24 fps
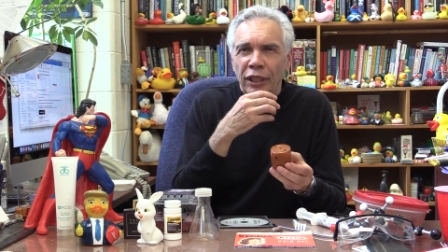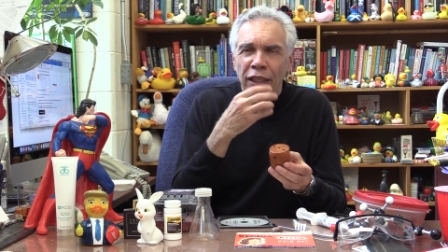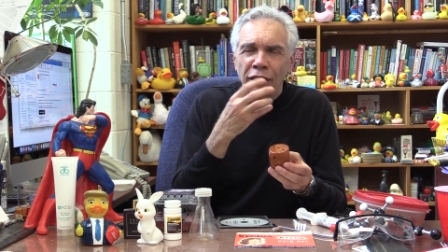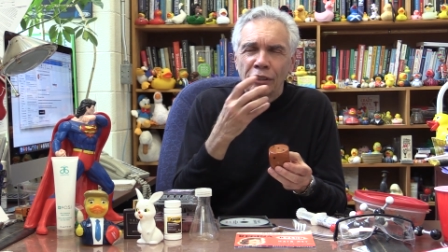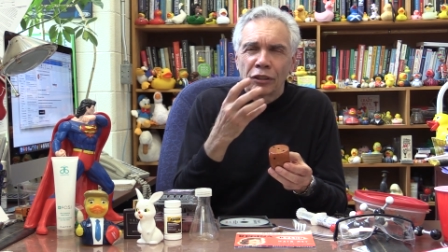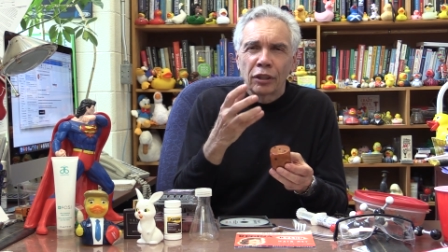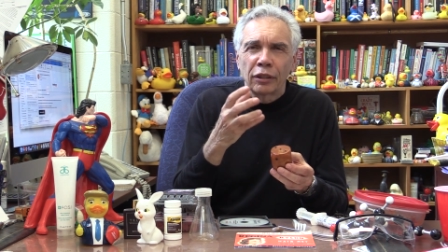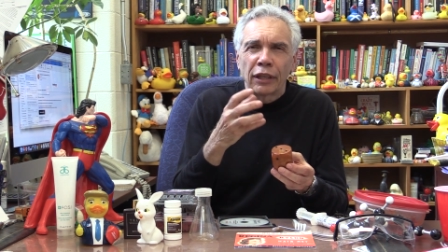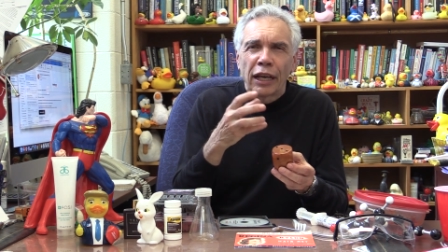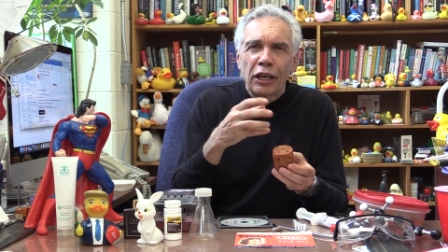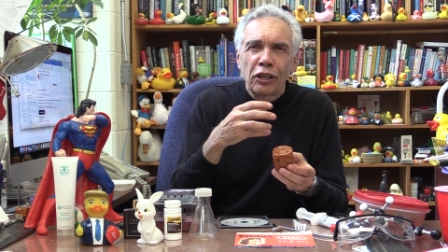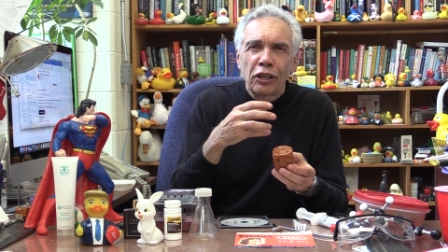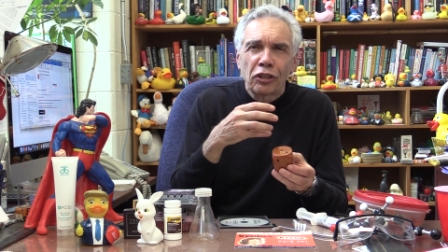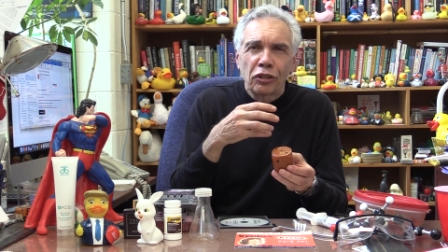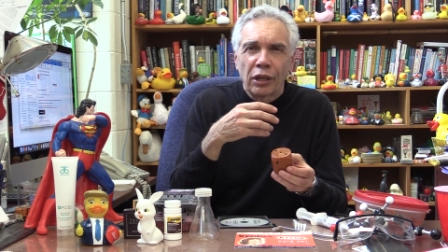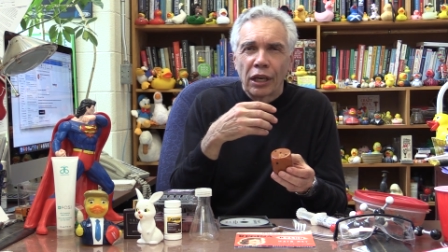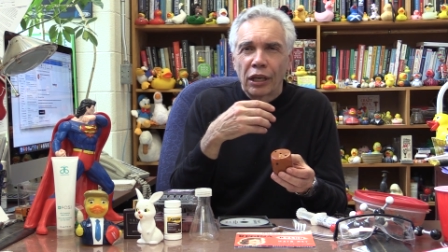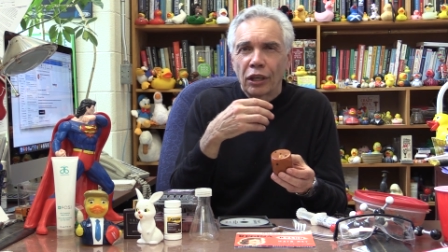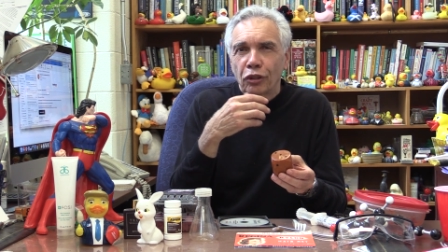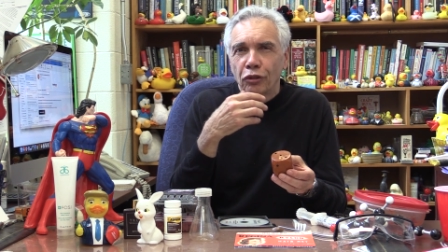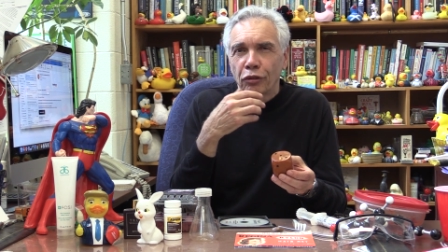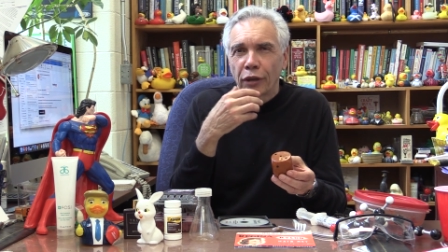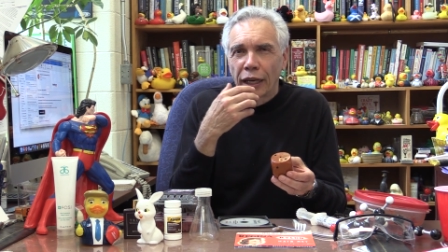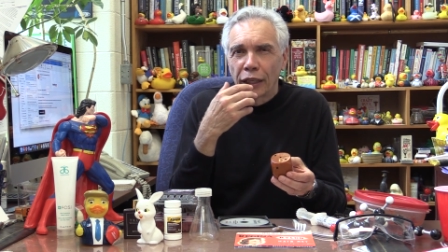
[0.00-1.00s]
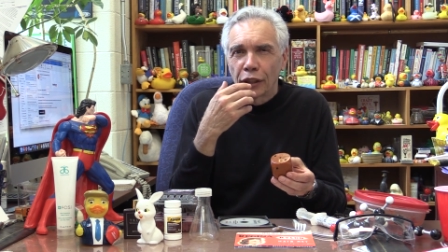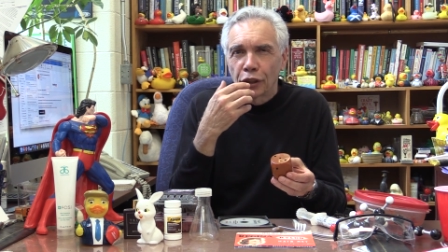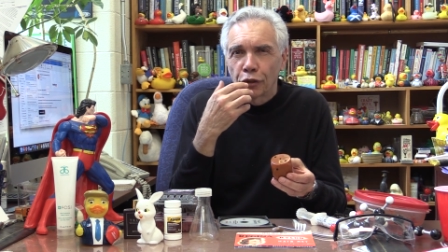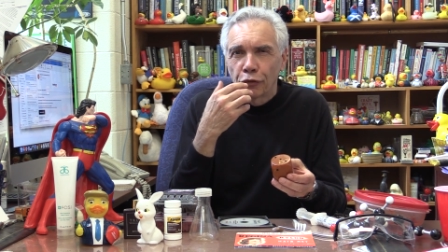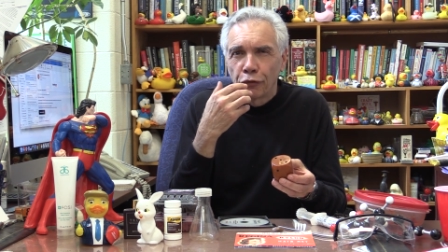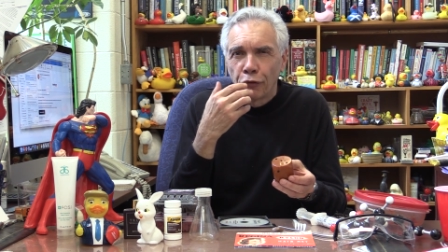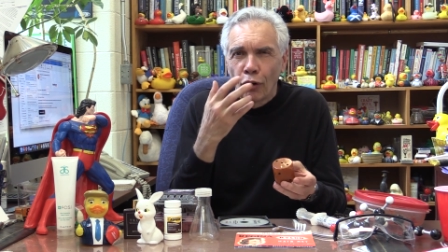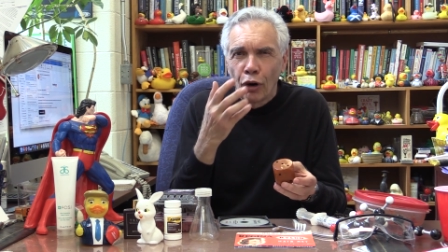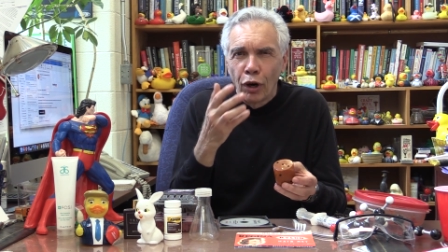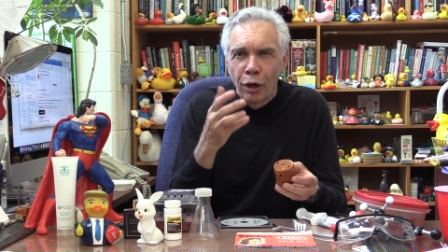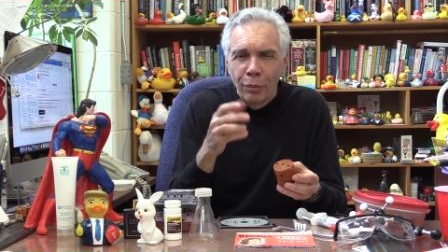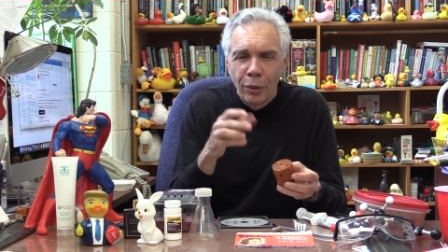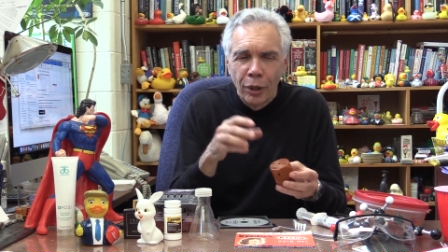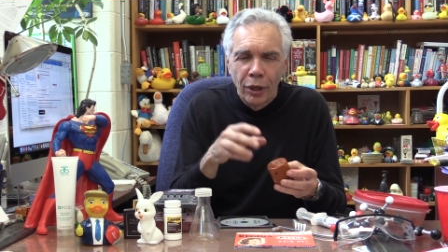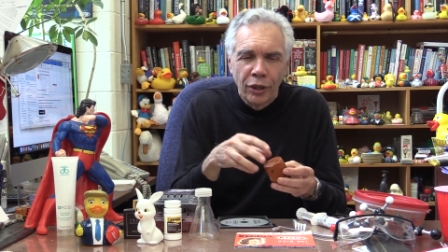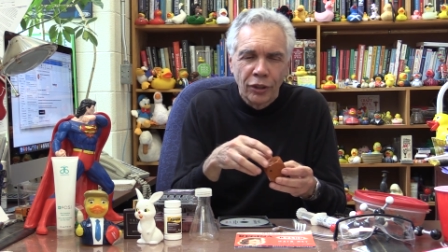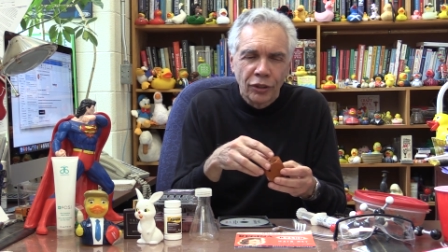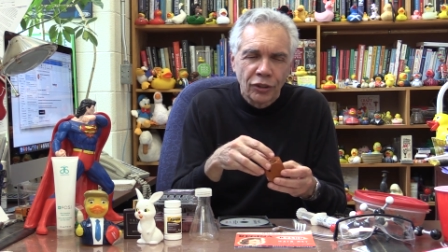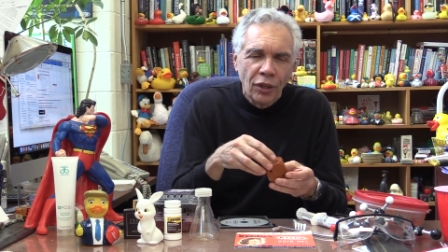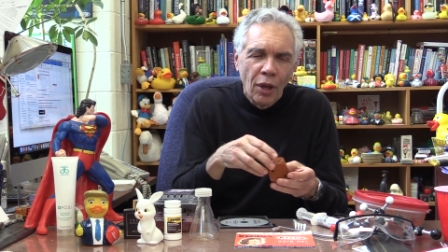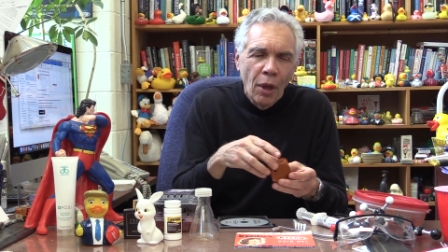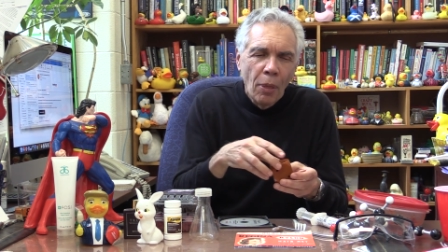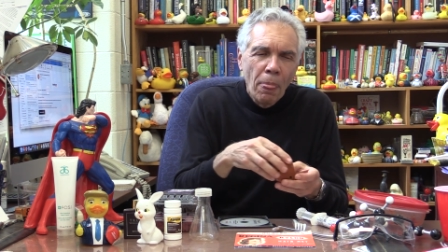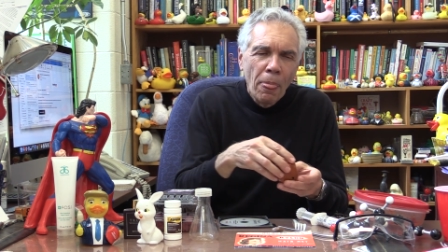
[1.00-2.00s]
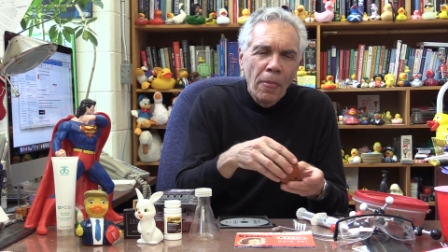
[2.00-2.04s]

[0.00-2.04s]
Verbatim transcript: insulation in transformers.